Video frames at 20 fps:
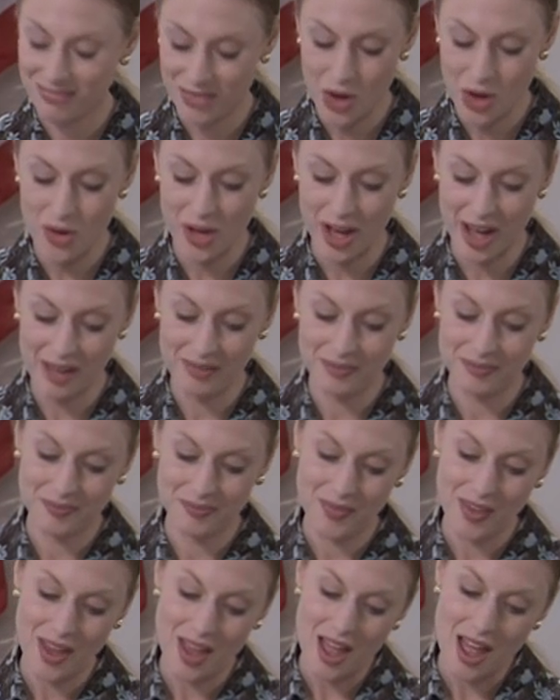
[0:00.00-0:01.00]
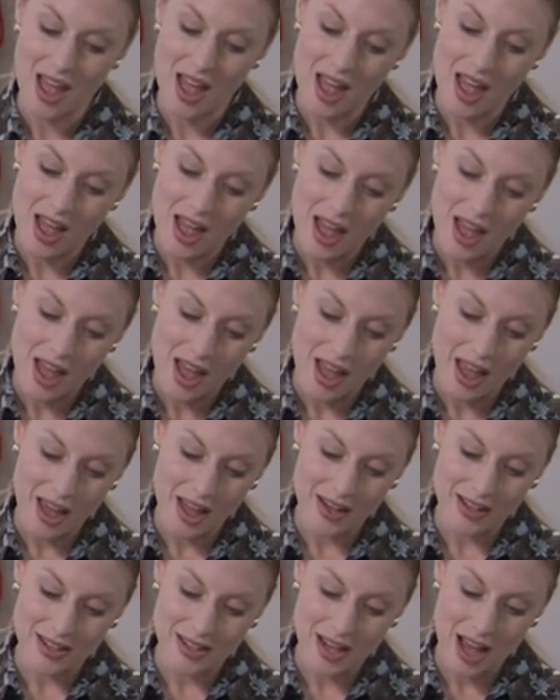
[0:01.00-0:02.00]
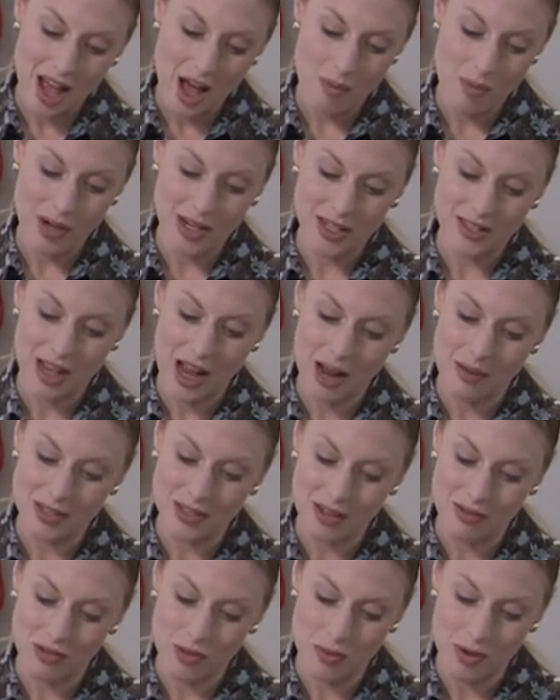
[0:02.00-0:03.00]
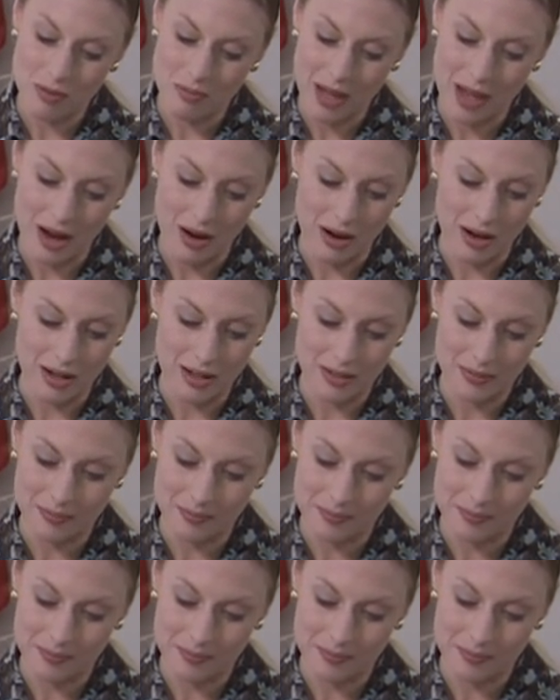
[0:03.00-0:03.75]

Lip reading: Okay. And how many times have you been married?